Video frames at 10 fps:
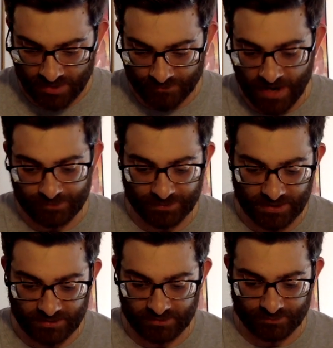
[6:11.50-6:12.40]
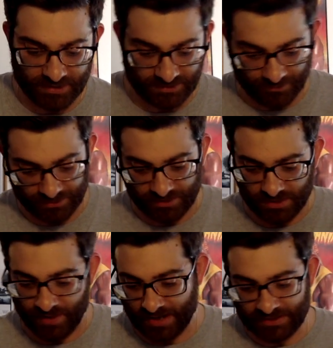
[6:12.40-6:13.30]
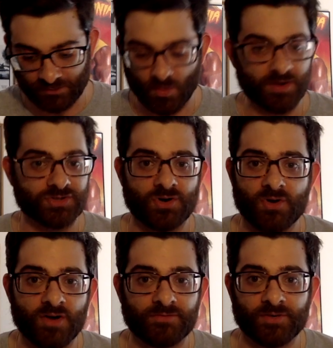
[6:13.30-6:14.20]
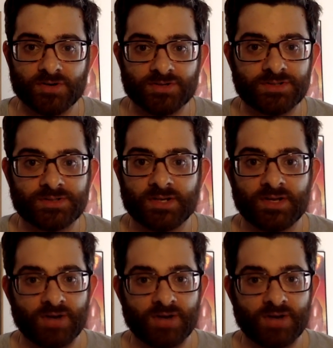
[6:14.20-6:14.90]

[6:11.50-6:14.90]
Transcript: it might be something that you might even want to start off first.